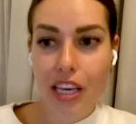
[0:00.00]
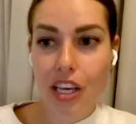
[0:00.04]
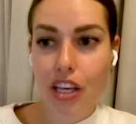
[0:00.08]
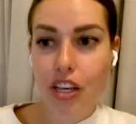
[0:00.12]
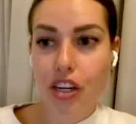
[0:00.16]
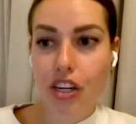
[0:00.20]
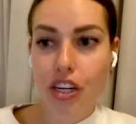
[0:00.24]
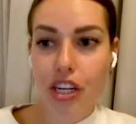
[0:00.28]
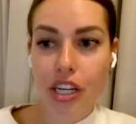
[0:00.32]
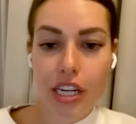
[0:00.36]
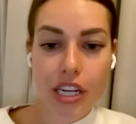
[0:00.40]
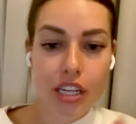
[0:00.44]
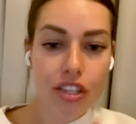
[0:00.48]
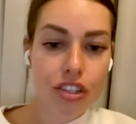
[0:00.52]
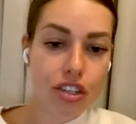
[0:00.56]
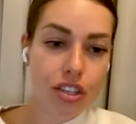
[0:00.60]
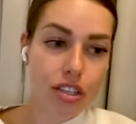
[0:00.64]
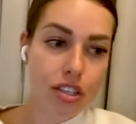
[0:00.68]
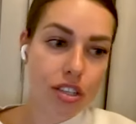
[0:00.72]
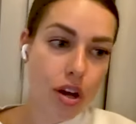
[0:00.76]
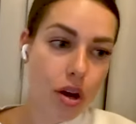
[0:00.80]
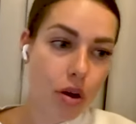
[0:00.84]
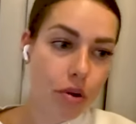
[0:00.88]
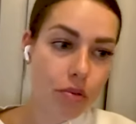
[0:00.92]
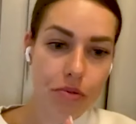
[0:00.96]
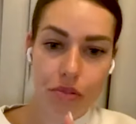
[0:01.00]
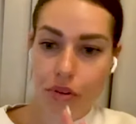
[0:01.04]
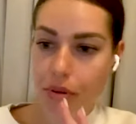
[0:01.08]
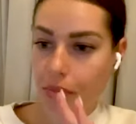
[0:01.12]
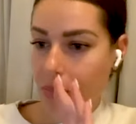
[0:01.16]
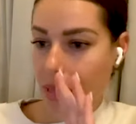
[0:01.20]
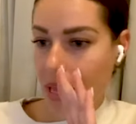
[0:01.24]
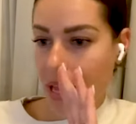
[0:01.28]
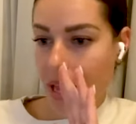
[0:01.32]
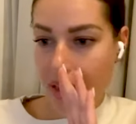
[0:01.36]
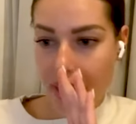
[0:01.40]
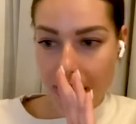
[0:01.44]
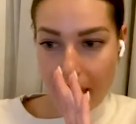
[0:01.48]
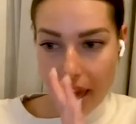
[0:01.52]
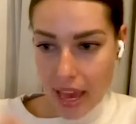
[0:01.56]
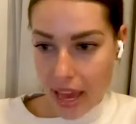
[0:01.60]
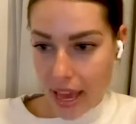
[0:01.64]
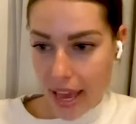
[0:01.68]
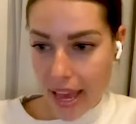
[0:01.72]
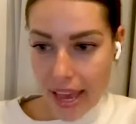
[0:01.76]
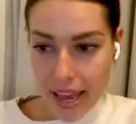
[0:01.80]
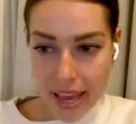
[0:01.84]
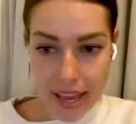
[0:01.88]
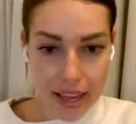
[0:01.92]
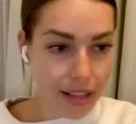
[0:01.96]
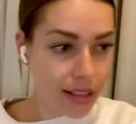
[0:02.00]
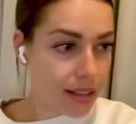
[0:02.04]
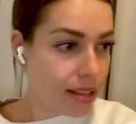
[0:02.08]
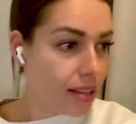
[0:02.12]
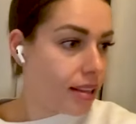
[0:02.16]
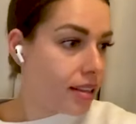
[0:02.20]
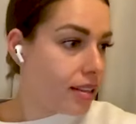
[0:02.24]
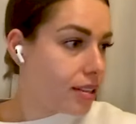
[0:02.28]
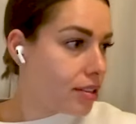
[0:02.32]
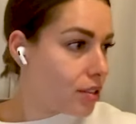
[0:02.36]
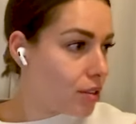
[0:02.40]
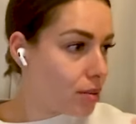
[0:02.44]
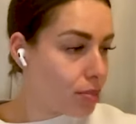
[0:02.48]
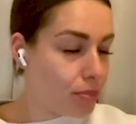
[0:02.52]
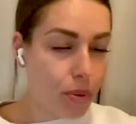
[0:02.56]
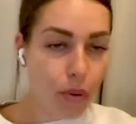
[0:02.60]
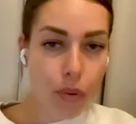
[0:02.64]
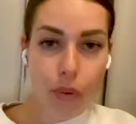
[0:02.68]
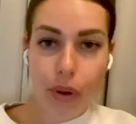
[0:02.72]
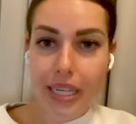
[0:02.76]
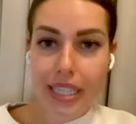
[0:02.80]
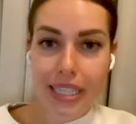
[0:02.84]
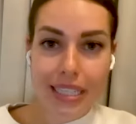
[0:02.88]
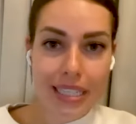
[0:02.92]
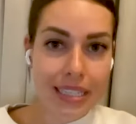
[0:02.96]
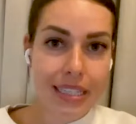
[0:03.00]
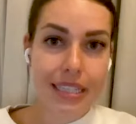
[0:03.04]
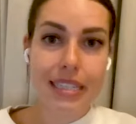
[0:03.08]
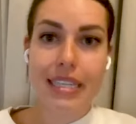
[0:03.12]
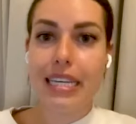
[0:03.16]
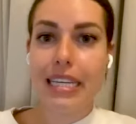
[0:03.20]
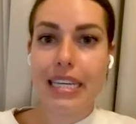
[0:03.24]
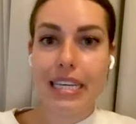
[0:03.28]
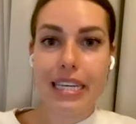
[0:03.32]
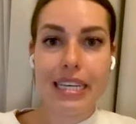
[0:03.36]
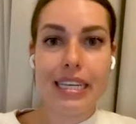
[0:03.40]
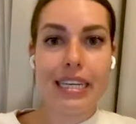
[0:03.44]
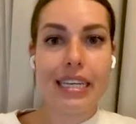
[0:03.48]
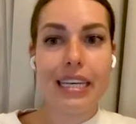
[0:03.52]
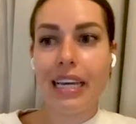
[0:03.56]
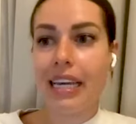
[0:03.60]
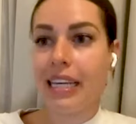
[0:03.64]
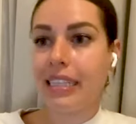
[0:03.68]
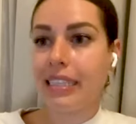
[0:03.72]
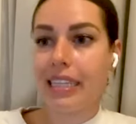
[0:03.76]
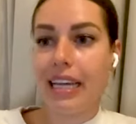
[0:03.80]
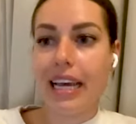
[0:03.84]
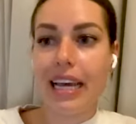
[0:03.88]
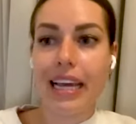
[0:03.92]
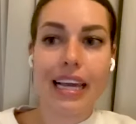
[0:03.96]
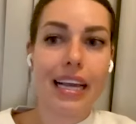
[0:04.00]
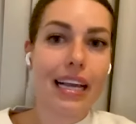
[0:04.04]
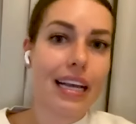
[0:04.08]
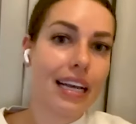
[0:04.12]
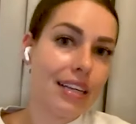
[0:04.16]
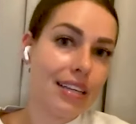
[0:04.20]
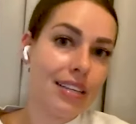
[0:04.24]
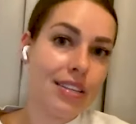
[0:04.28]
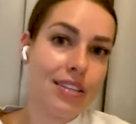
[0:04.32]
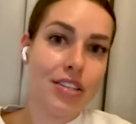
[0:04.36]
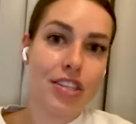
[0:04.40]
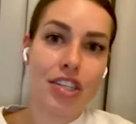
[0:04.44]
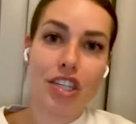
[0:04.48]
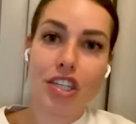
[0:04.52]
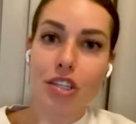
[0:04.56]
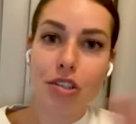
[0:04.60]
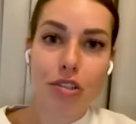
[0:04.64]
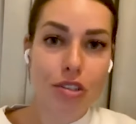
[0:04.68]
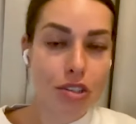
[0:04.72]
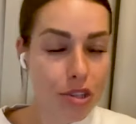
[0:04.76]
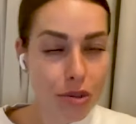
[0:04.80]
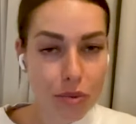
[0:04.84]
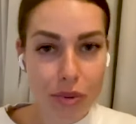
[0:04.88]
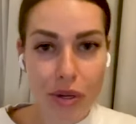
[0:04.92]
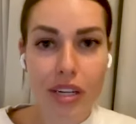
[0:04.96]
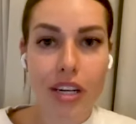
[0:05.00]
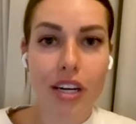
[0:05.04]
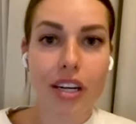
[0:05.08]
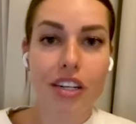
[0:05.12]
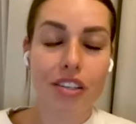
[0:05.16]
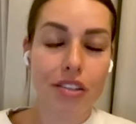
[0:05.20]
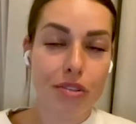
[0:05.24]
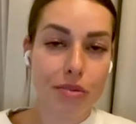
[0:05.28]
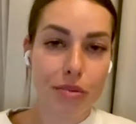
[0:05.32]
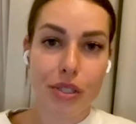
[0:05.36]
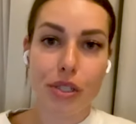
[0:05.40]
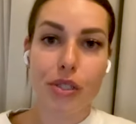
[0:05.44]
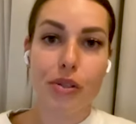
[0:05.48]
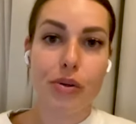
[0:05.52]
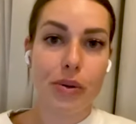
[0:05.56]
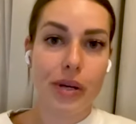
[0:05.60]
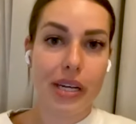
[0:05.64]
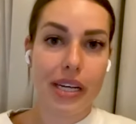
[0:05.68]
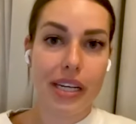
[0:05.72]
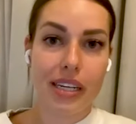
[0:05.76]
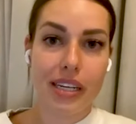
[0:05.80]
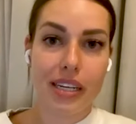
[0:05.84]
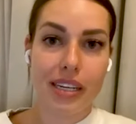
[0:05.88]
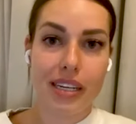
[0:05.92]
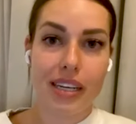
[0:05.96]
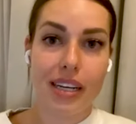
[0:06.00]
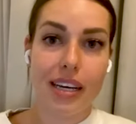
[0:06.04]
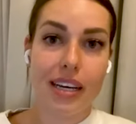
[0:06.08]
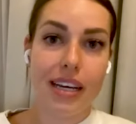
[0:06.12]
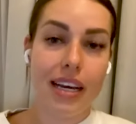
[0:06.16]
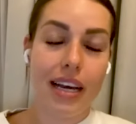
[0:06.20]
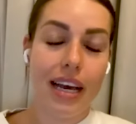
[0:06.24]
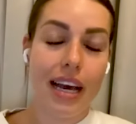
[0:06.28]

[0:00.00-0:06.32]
Like you're going to just go from like A to point Z and like zero to 100 real quick.